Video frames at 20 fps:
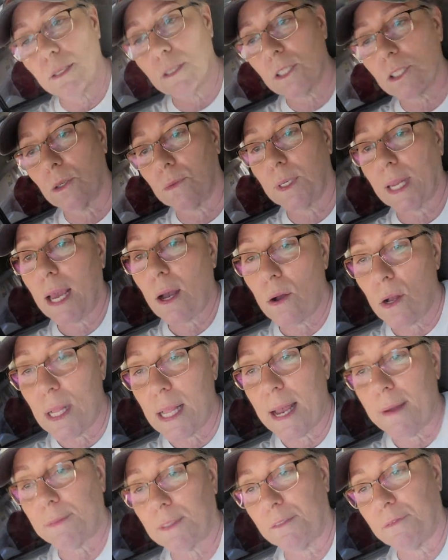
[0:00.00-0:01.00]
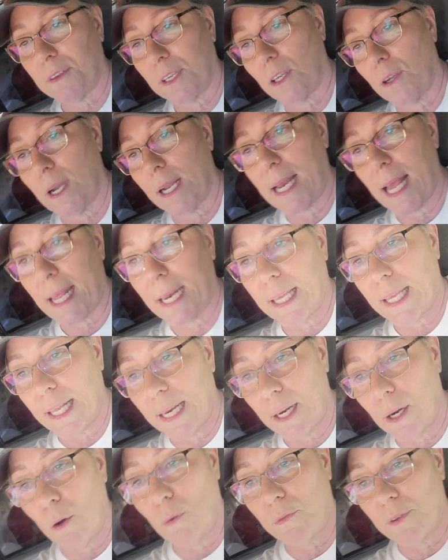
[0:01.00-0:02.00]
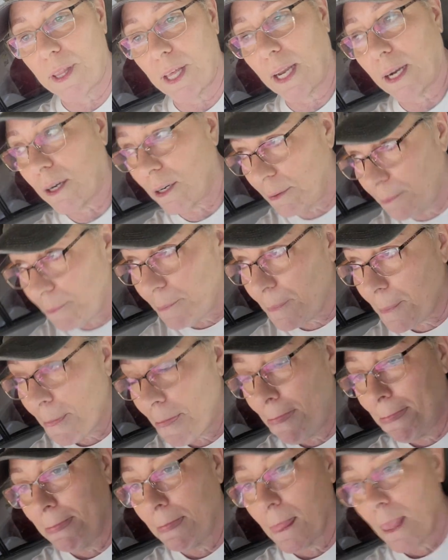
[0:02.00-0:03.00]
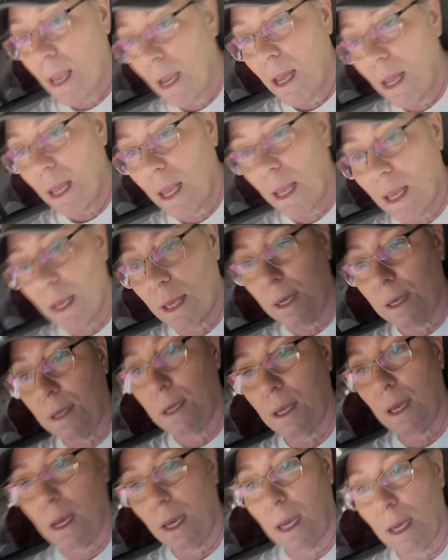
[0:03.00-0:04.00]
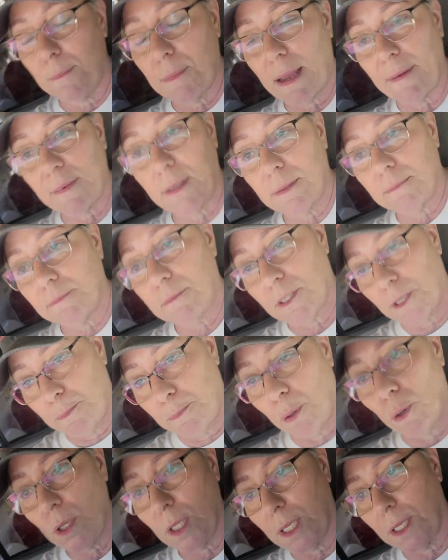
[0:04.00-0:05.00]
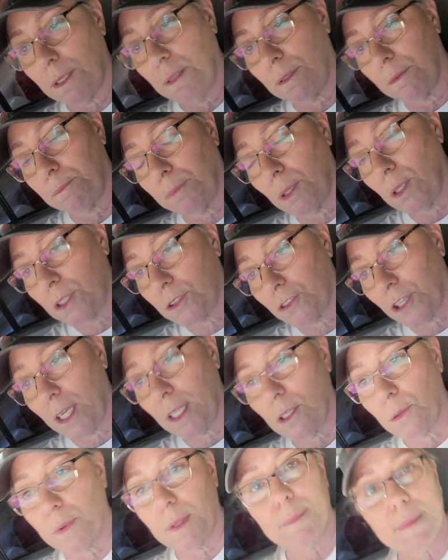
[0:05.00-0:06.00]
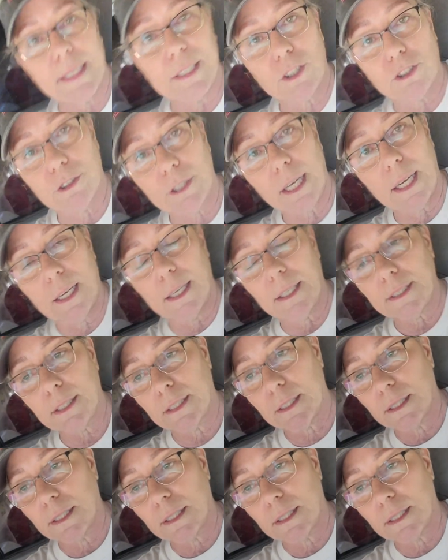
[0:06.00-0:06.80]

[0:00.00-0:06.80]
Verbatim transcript: So now I'll have to figure out how to get it over there and um, I pull it pull a trailer with my truck.